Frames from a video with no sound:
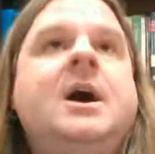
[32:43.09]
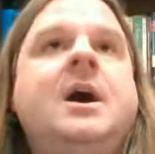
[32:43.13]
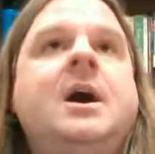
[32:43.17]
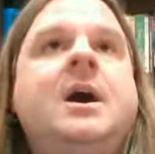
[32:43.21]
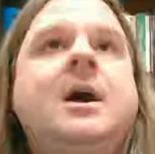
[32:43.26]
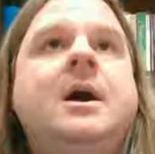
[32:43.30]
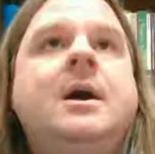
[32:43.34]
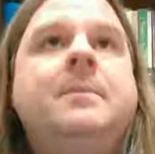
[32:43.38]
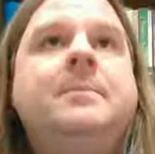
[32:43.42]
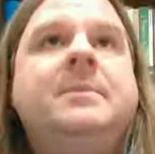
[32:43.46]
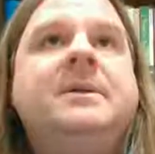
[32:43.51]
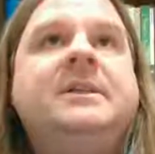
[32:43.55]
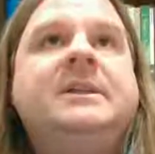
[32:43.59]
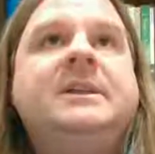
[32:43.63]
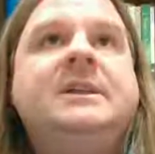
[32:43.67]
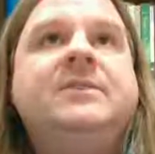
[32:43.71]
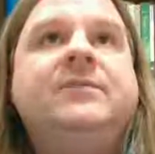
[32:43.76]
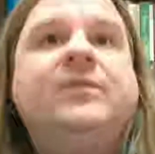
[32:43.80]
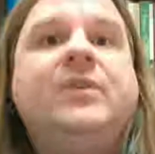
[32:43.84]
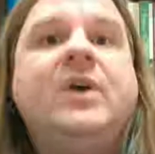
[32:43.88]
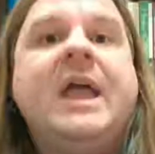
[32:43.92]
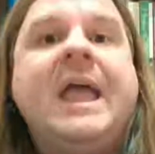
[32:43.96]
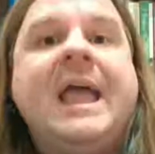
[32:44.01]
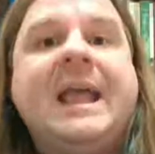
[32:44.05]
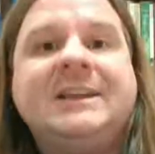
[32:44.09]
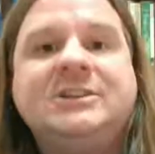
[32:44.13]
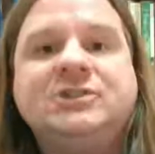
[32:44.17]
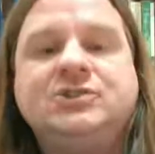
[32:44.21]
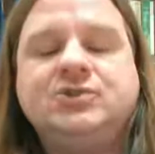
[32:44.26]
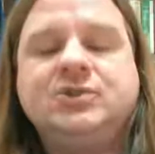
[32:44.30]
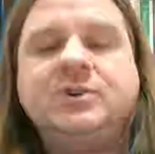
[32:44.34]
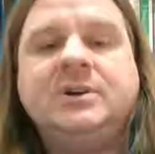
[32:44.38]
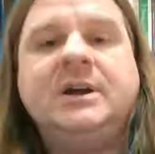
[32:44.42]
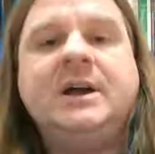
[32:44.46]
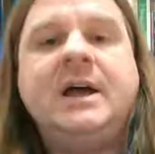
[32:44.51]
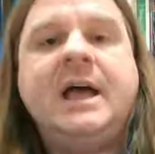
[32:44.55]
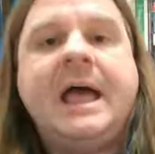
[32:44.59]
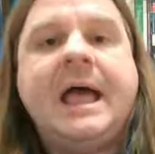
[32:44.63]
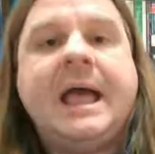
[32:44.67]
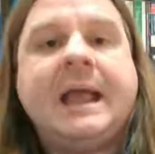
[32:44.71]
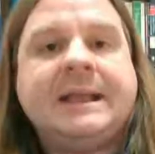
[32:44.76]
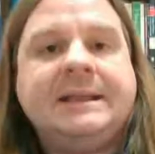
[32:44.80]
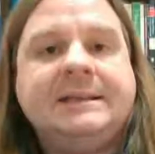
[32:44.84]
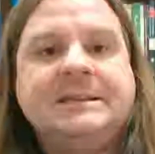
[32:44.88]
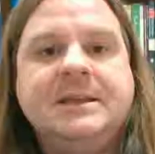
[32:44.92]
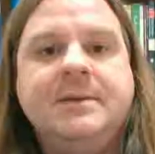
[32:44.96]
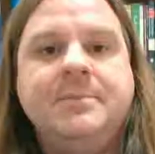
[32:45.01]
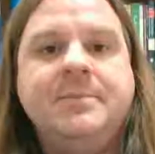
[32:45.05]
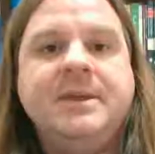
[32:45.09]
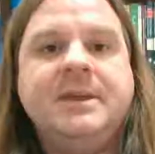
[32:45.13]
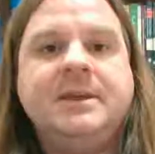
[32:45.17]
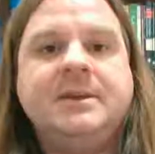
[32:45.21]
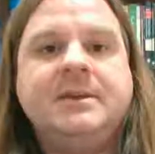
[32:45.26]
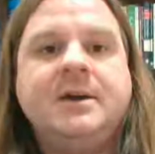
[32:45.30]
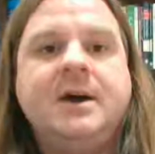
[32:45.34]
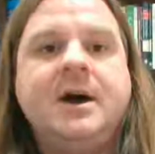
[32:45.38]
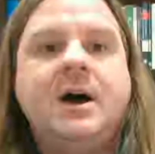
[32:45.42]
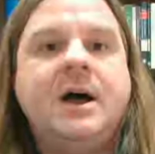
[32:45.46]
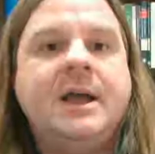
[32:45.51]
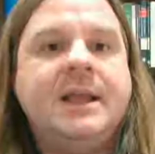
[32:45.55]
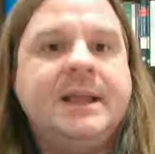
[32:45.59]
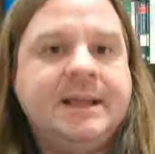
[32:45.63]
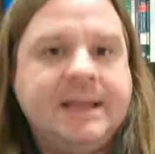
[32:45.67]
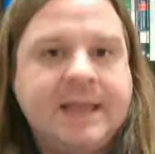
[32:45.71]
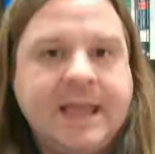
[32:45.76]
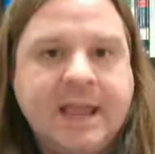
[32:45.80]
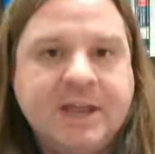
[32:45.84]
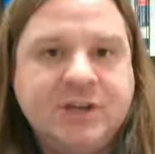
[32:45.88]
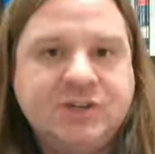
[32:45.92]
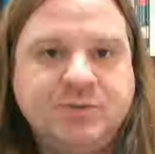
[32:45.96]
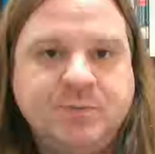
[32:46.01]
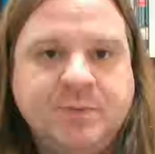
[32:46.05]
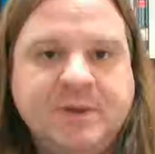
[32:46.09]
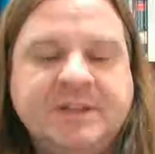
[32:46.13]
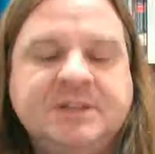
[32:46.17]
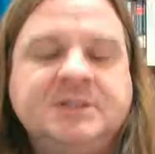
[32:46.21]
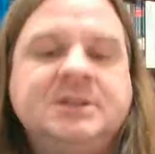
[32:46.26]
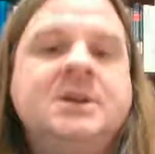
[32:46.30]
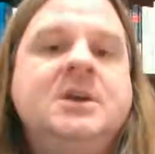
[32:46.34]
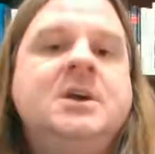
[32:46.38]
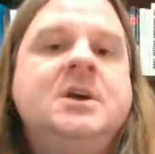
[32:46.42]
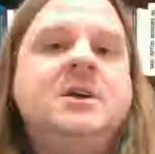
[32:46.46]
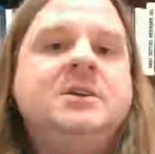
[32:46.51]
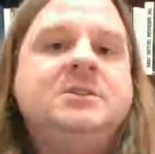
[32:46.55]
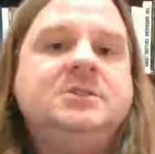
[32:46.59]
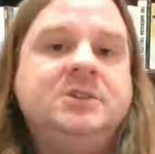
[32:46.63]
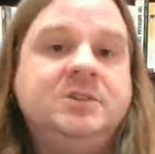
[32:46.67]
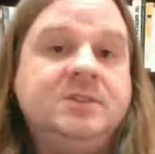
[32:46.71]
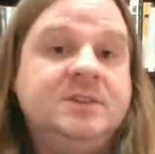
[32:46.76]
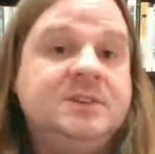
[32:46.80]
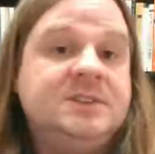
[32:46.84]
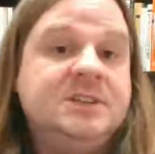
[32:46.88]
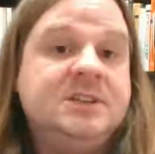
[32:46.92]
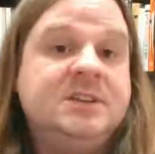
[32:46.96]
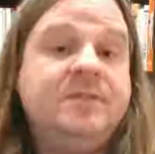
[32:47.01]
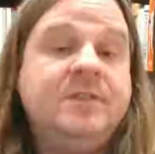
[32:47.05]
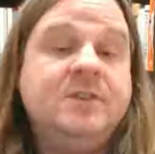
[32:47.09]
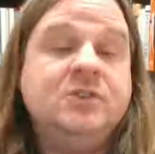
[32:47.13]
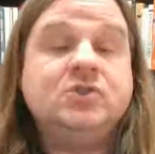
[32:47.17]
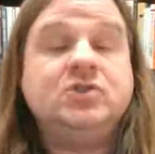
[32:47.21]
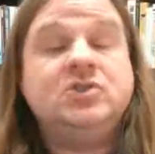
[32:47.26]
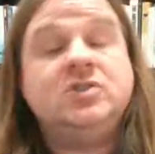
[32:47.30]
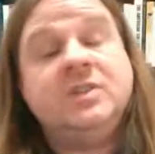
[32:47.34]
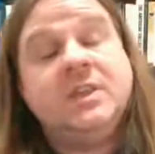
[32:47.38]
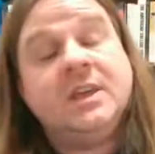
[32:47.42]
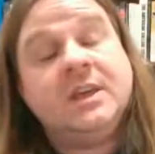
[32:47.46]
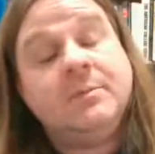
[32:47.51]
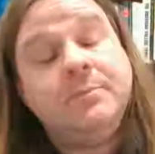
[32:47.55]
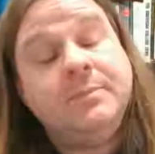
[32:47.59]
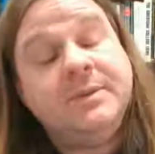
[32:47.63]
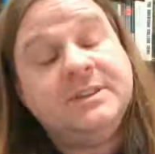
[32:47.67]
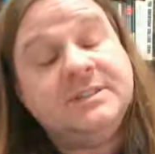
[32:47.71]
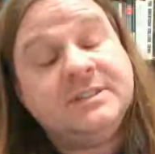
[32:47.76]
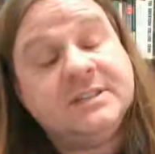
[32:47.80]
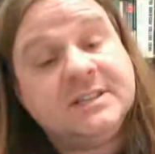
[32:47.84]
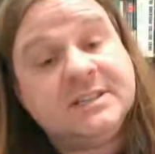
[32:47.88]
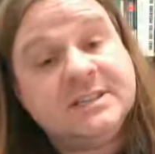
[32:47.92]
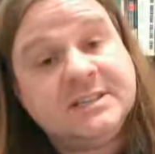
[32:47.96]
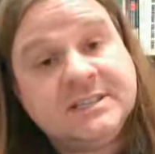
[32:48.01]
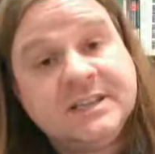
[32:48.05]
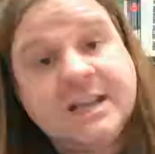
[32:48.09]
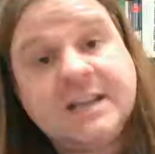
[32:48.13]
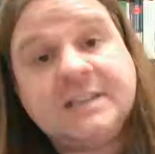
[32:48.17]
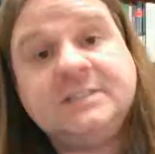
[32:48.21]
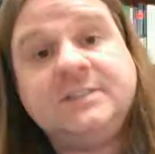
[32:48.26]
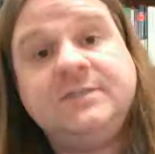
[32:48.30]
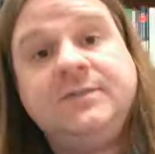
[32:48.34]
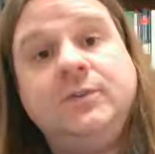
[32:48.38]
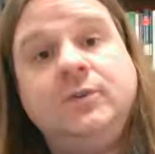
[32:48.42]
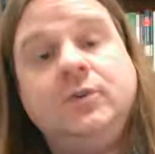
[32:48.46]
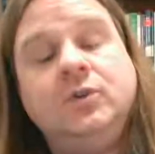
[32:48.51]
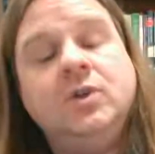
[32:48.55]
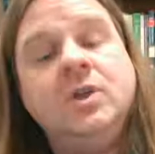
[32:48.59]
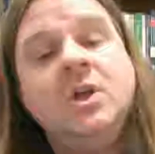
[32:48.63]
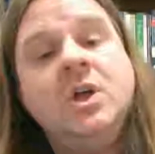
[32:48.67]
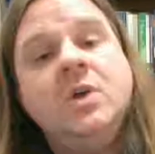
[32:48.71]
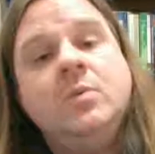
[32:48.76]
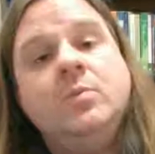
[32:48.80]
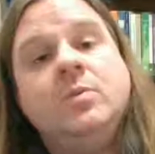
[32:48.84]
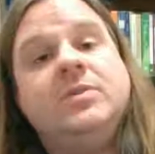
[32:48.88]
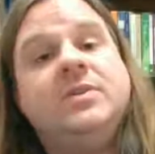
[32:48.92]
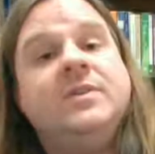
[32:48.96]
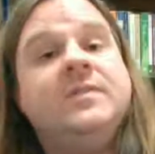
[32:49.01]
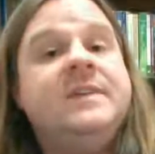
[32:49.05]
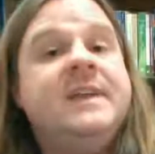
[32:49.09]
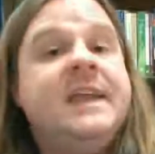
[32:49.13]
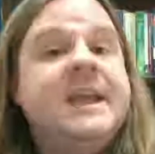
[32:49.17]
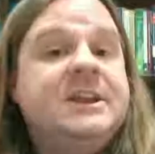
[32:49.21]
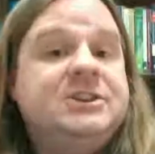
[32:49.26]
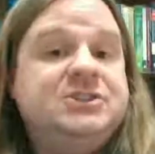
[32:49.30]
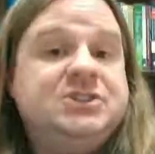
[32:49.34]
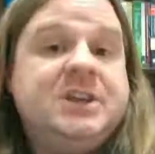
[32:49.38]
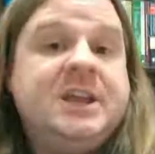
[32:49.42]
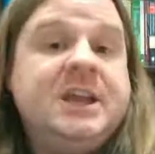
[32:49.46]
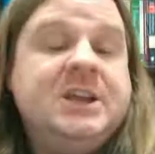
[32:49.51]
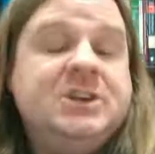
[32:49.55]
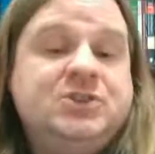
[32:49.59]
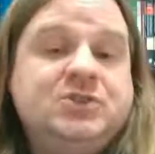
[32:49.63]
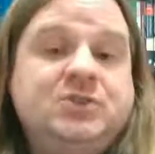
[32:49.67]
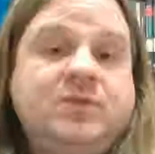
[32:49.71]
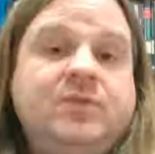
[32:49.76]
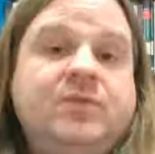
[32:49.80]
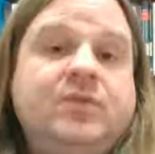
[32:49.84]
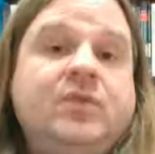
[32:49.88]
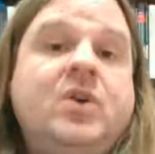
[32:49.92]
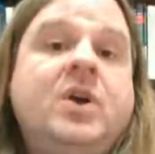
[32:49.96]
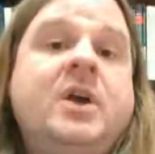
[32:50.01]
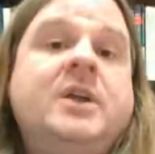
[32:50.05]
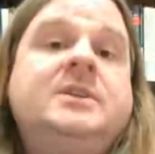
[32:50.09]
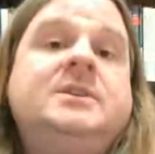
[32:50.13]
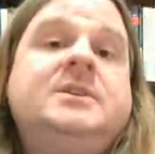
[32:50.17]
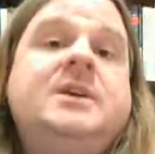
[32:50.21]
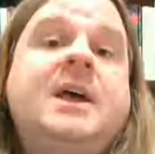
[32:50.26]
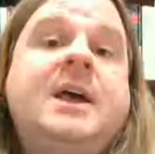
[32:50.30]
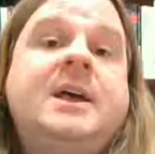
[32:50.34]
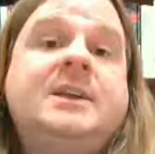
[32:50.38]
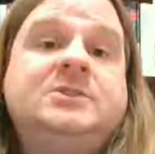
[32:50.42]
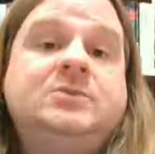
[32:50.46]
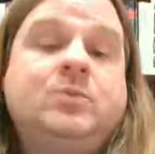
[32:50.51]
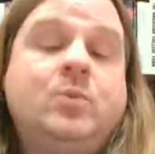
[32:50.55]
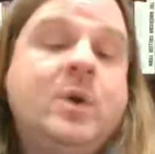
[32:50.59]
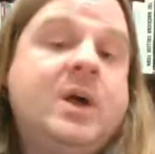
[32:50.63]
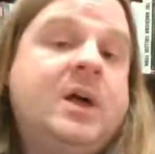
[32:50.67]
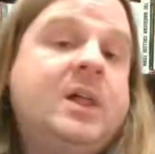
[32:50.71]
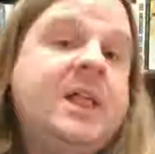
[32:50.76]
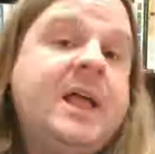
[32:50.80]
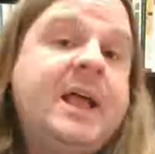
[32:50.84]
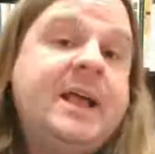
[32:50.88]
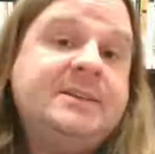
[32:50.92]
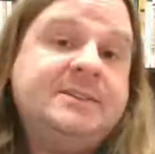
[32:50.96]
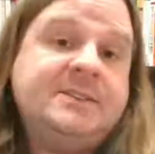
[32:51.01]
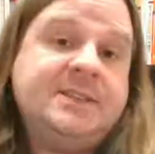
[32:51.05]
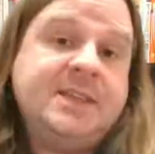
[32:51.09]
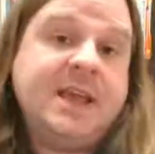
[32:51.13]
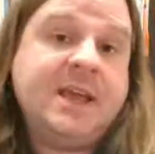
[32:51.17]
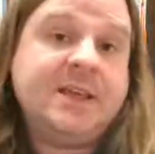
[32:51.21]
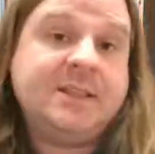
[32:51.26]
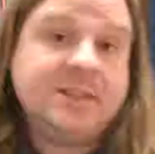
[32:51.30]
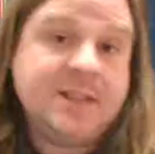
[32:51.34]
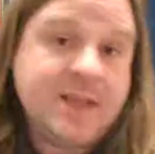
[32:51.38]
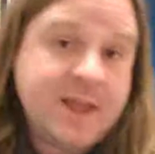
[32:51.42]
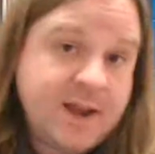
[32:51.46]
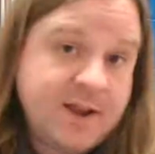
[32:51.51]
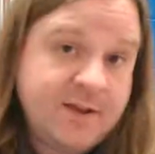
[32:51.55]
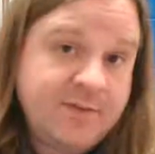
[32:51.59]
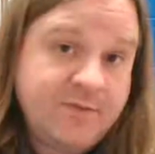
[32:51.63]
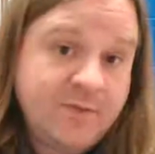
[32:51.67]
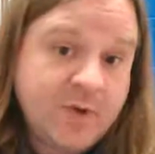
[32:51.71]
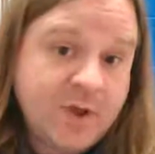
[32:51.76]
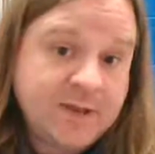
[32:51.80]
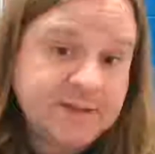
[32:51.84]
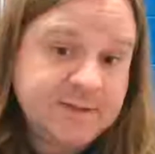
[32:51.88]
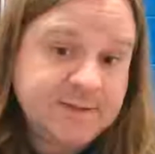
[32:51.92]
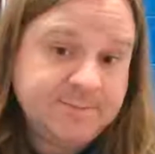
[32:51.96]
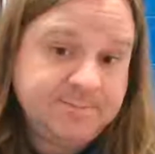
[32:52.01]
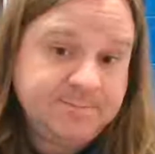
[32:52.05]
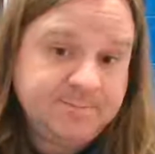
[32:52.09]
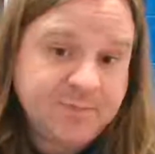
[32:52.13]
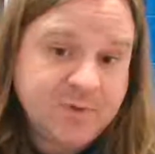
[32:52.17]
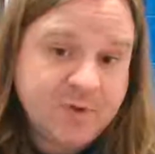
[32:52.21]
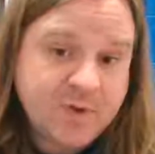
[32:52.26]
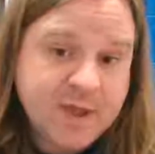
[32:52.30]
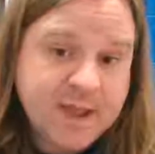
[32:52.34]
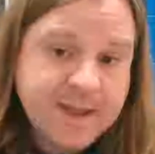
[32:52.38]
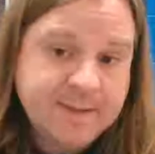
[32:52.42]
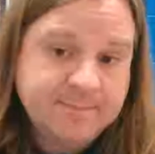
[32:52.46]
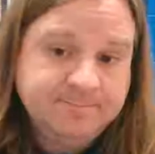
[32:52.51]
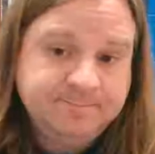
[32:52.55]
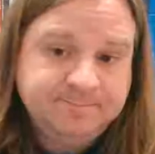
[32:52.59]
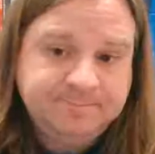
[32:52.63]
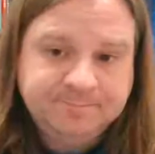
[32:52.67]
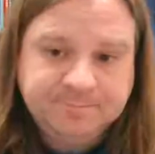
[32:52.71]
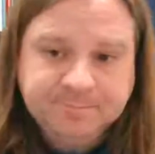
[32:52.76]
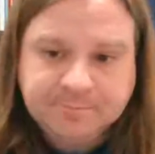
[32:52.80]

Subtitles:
ability for extra academic engagement to these individuals so they can be successful within the educational front as well as the athletic front. Okay.